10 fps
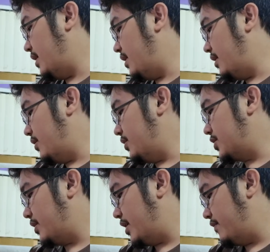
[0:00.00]
I
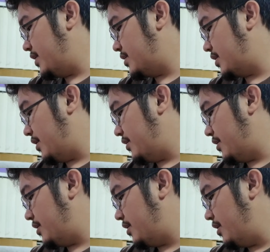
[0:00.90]
also have this
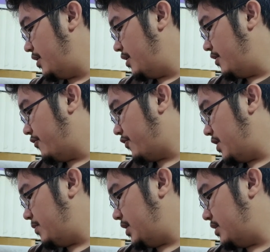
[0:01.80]
other
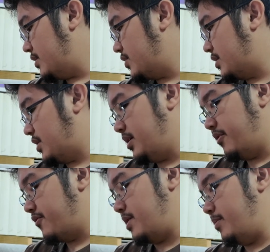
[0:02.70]
freebies. There's a ton
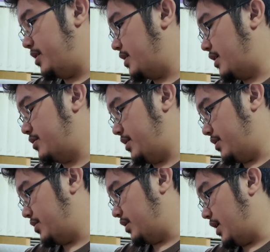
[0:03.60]
of freebies, actually.
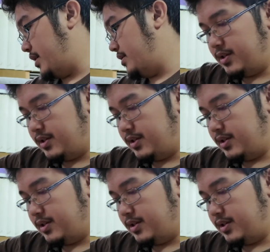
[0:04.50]
There's a lot.